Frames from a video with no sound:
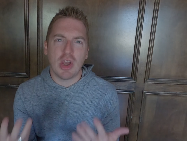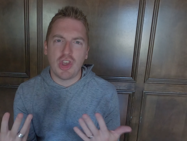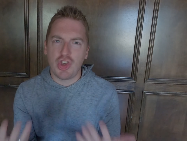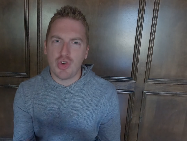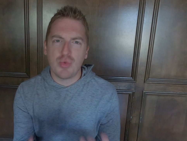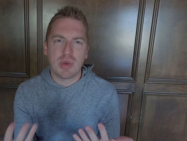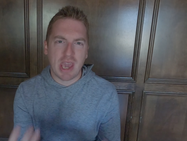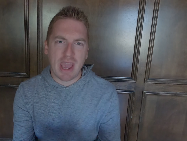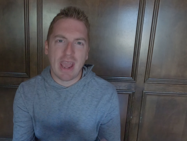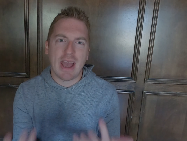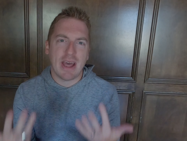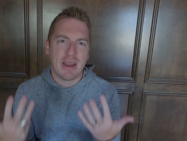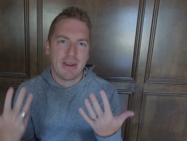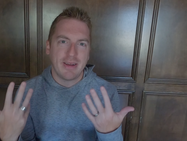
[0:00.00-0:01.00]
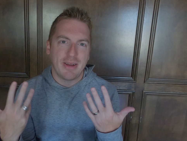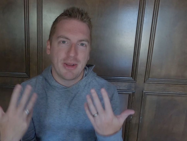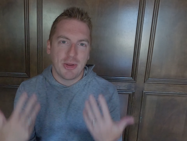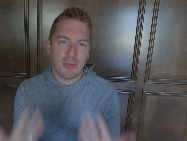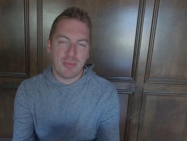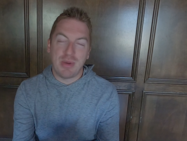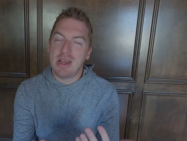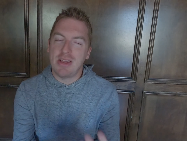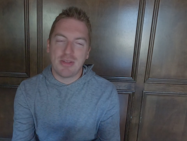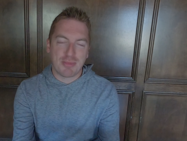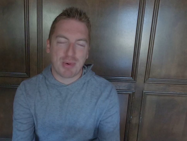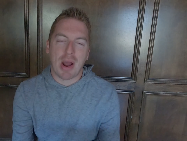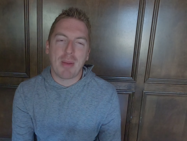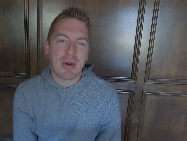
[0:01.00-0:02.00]
You can be the
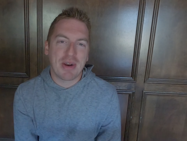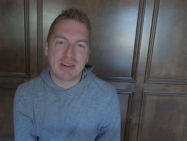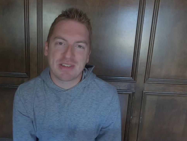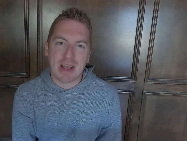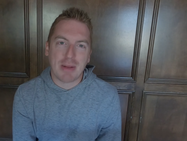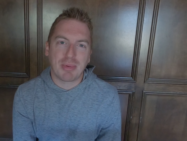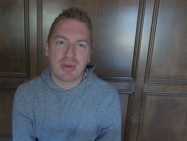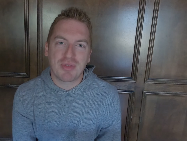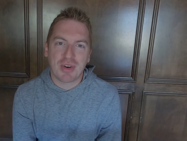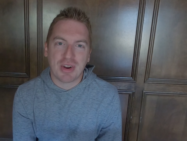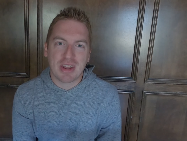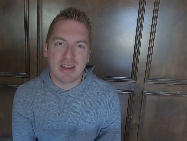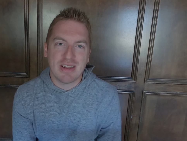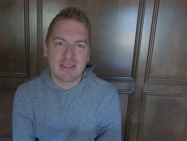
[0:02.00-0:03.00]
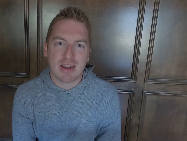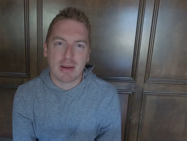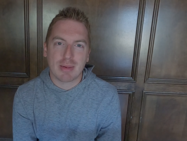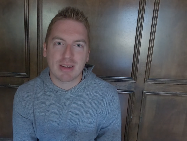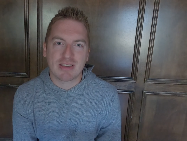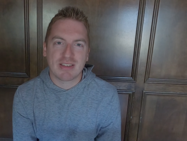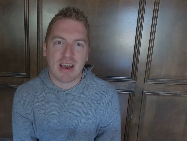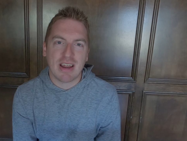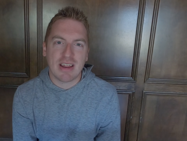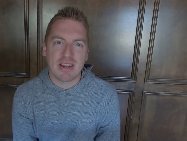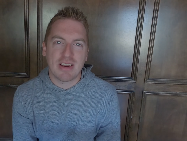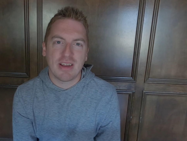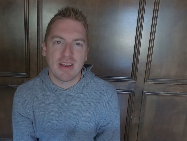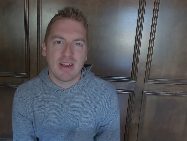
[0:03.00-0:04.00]
primary discipler of your kids, and I'm
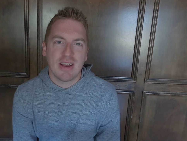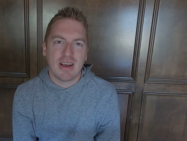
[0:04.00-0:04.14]
excited